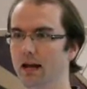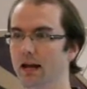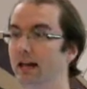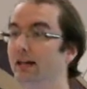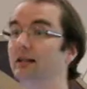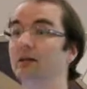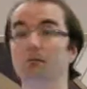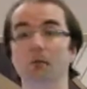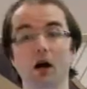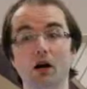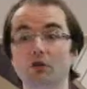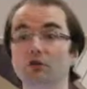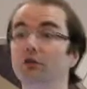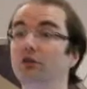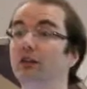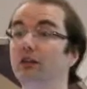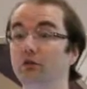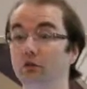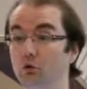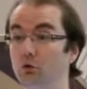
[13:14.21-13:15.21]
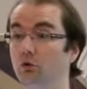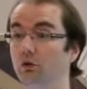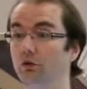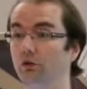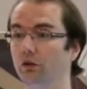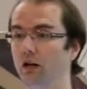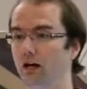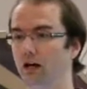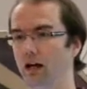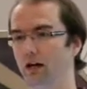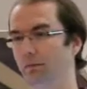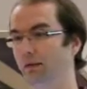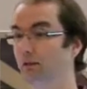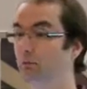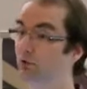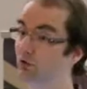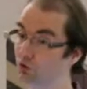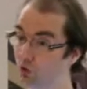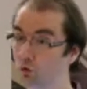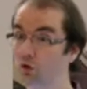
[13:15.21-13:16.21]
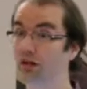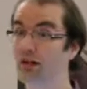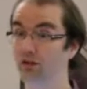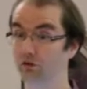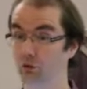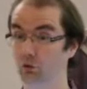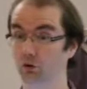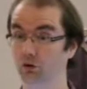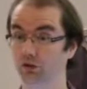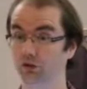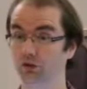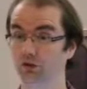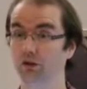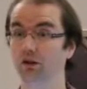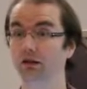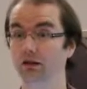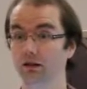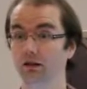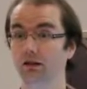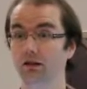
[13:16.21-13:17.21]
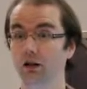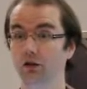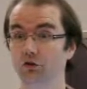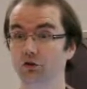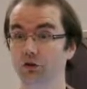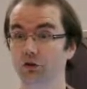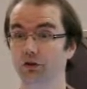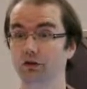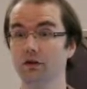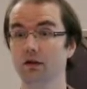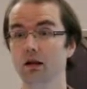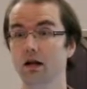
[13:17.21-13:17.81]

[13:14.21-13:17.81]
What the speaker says: a a majority rules culture.